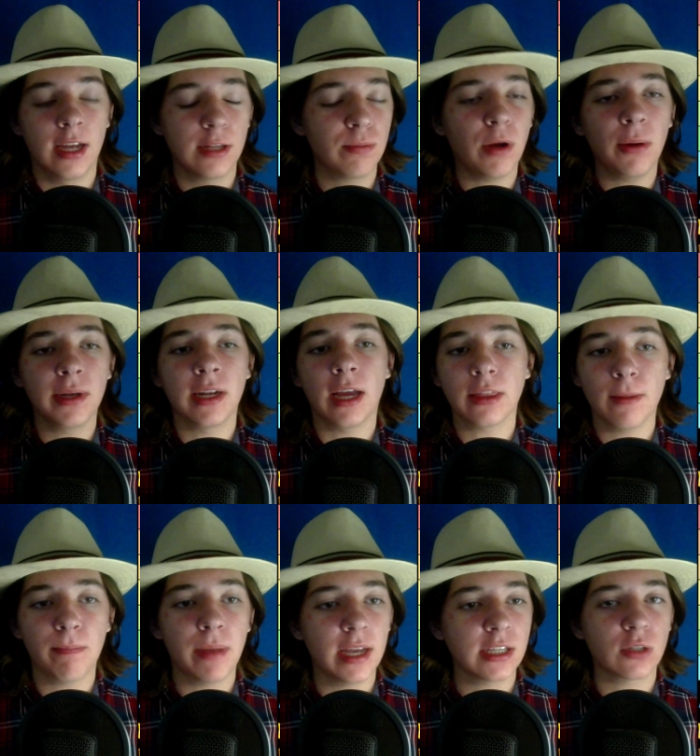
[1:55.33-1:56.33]
It's probably not the
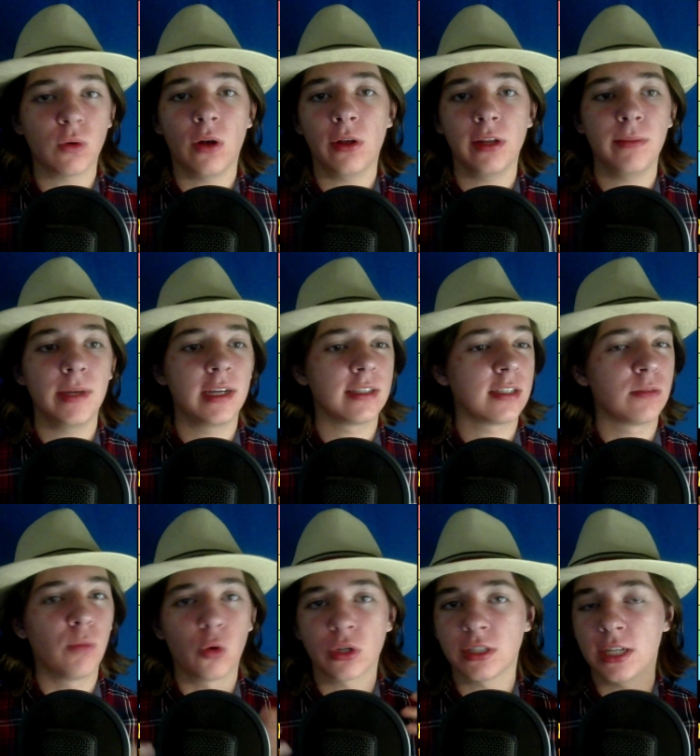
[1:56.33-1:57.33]
best quality because it's
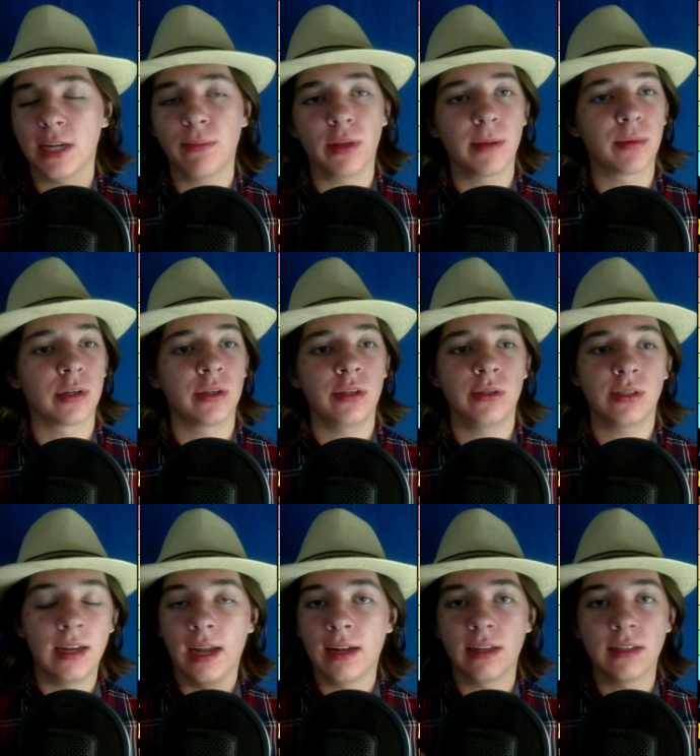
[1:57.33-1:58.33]
more cheaply produced
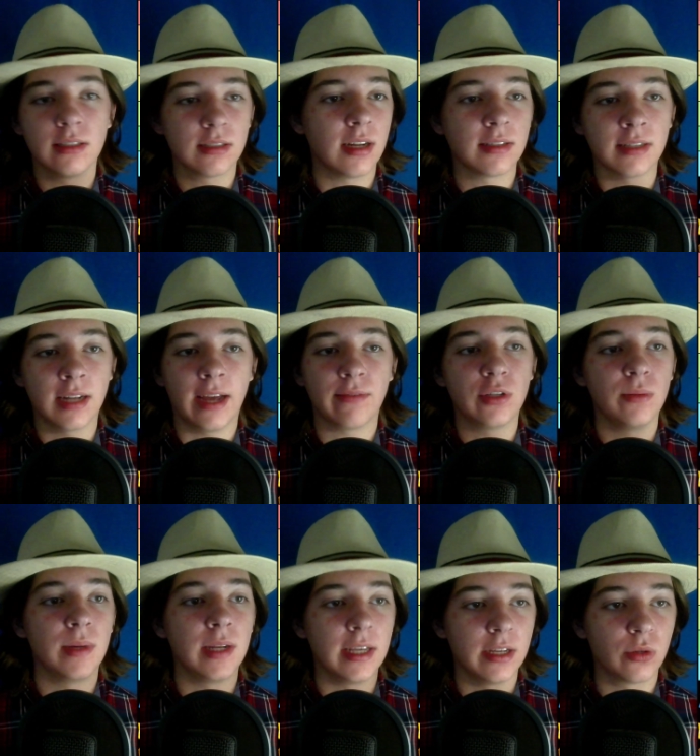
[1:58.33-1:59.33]
and it just doesn't have too
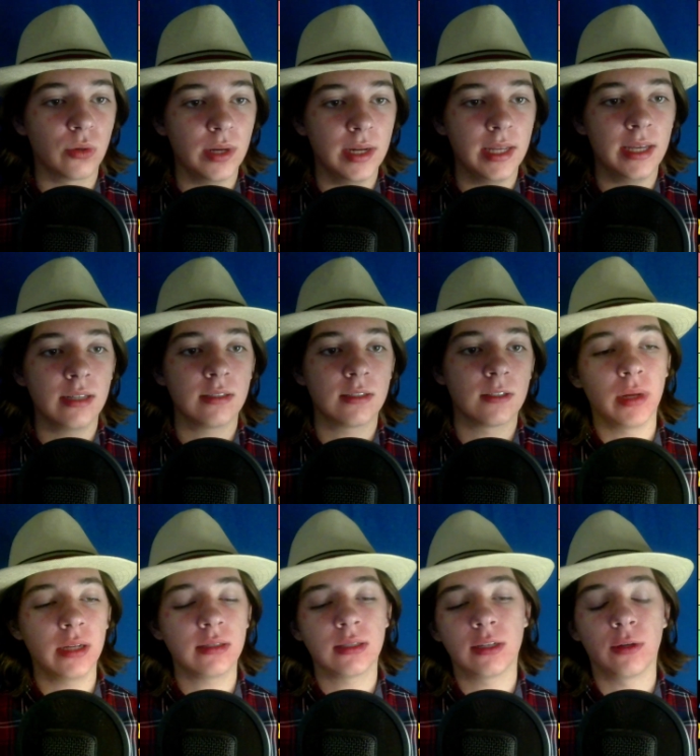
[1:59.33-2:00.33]
many ingredients,
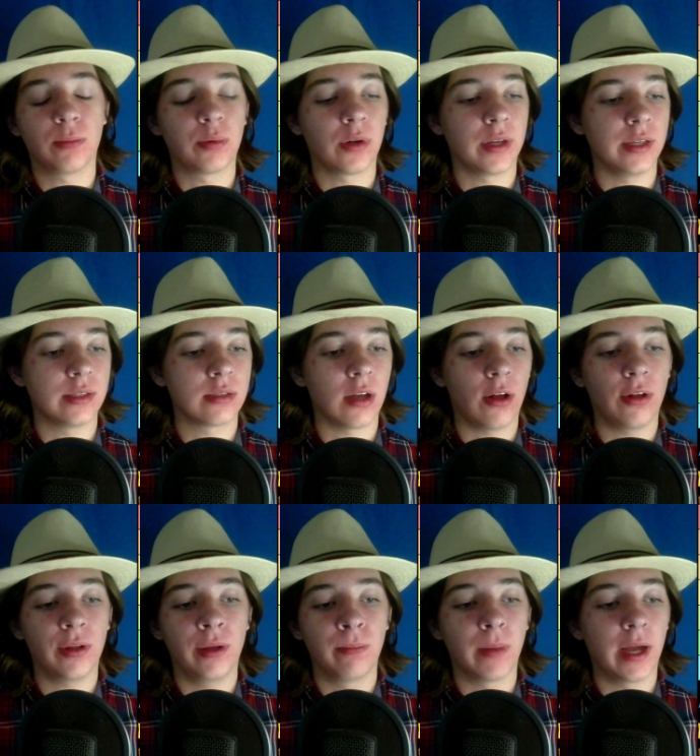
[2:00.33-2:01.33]
but it's still pretty
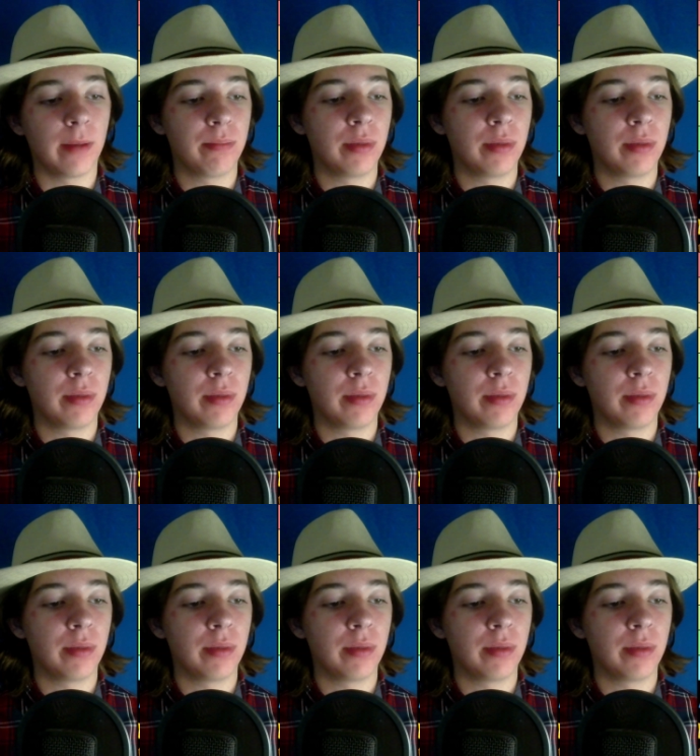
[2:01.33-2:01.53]
solid in my